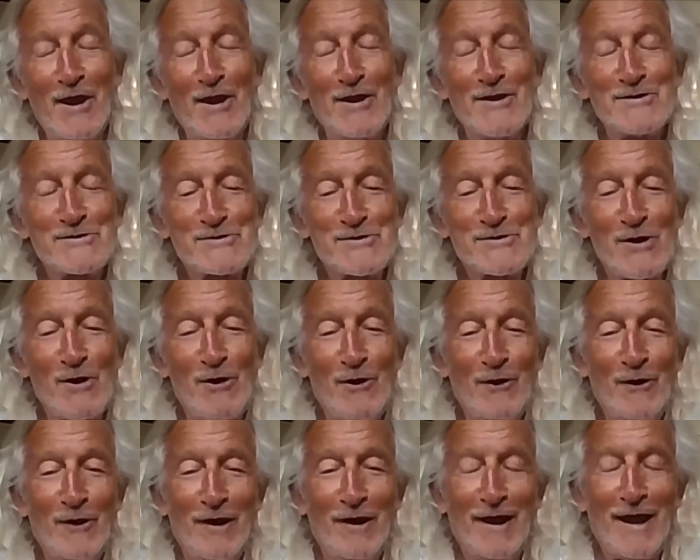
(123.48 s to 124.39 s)

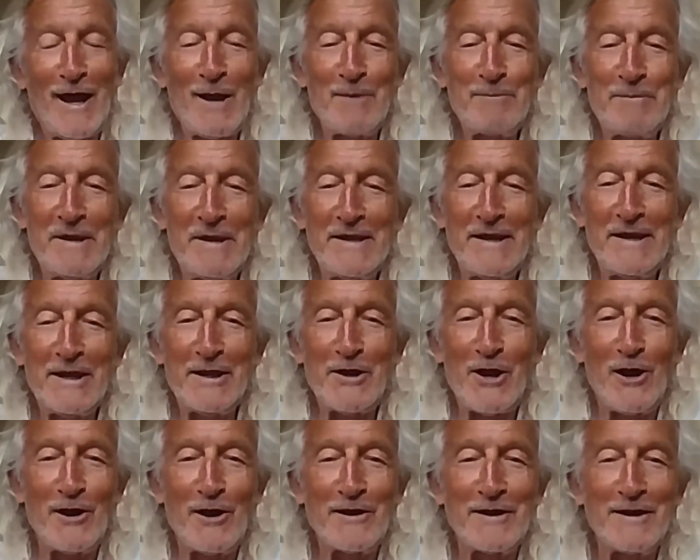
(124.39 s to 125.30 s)
so I've been
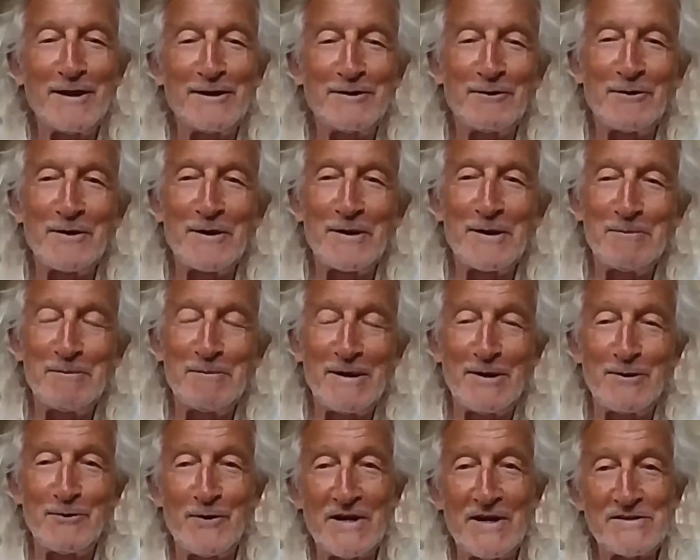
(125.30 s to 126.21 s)
incognito in the
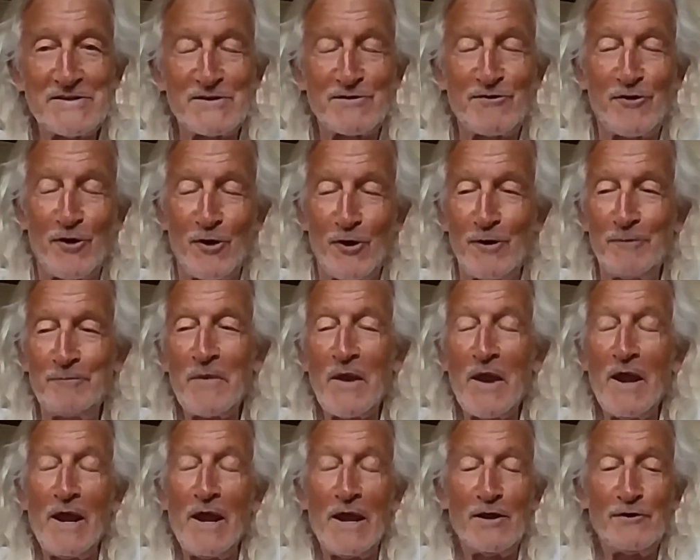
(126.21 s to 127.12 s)
Midwest for
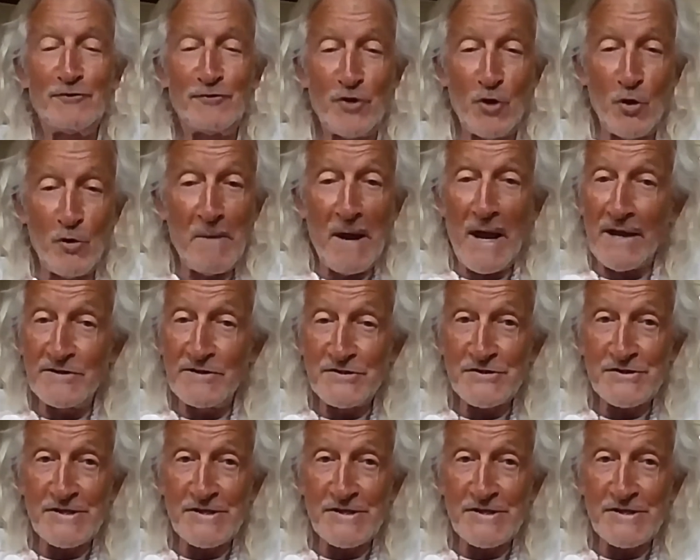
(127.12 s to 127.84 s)
a few months.